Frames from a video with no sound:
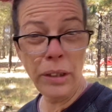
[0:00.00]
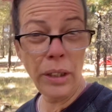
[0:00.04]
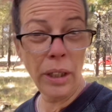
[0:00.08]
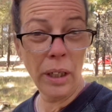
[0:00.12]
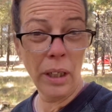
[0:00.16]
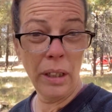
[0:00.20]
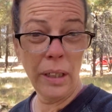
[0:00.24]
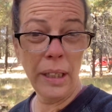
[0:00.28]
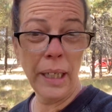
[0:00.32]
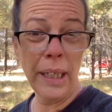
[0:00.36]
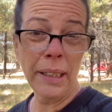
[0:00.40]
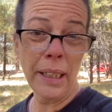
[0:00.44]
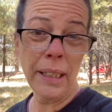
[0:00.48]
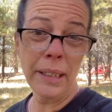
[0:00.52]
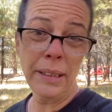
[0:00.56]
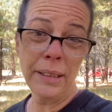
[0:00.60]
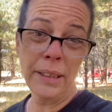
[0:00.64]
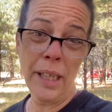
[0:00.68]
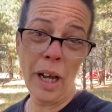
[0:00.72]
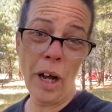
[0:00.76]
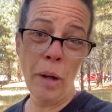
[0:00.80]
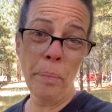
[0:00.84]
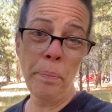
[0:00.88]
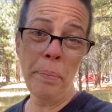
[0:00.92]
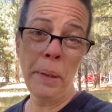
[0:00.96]
you, it, it's
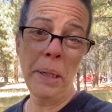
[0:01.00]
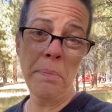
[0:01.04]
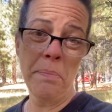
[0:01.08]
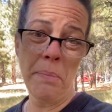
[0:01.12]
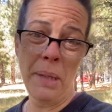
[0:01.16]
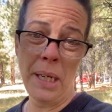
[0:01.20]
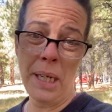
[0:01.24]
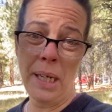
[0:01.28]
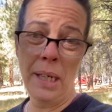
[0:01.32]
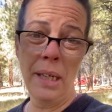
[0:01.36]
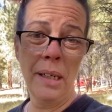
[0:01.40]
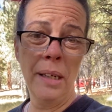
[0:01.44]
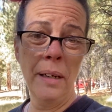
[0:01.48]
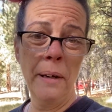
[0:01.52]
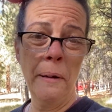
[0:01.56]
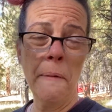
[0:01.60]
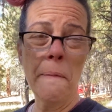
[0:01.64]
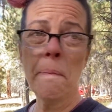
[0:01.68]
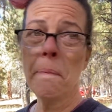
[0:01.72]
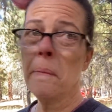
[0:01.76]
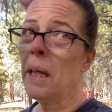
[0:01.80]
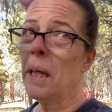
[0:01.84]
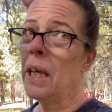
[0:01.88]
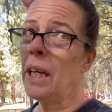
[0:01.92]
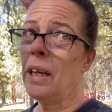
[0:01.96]
helping me
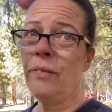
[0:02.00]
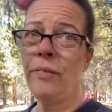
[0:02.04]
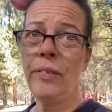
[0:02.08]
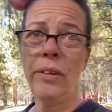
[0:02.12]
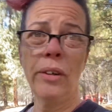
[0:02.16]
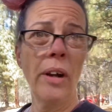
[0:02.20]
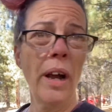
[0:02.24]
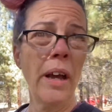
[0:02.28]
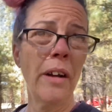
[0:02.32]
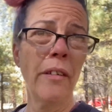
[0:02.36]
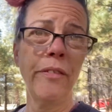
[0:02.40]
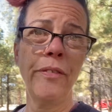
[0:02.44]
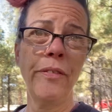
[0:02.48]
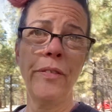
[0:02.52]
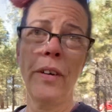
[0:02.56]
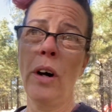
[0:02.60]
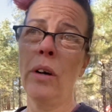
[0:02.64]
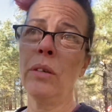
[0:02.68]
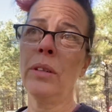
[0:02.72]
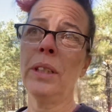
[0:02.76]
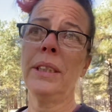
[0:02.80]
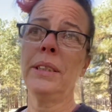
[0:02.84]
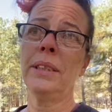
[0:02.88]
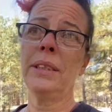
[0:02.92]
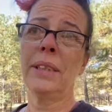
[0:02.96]
and if you got a
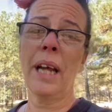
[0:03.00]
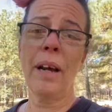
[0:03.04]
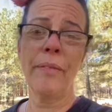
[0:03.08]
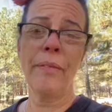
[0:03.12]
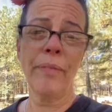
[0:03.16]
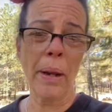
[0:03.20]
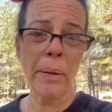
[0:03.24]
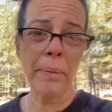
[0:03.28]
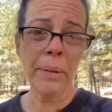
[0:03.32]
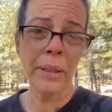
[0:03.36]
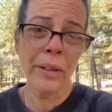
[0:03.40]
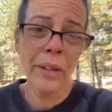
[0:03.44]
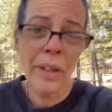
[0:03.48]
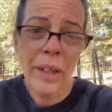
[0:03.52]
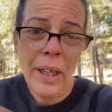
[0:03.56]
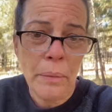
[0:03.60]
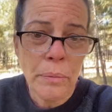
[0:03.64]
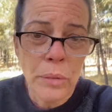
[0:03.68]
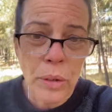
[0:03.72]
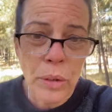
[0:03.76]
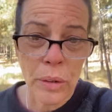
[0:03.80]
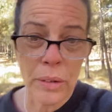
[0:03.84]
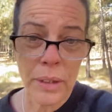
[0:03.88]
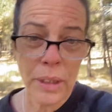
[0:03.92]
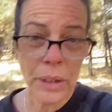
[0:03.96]
phone and stuff, I mean, look, I'm
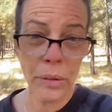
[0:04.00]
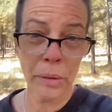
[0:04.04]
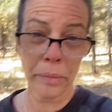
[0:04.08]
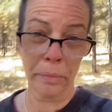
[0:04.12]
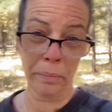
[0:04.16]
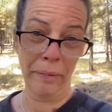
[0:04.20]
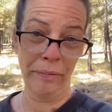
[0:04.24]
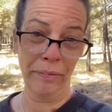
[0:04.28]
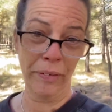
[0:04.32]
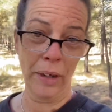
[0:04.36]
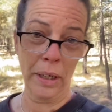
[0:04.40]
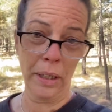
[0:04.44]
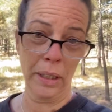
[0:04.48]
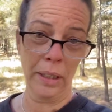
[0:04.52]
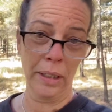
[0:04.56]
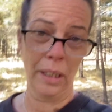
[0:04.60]
doing this with my fucking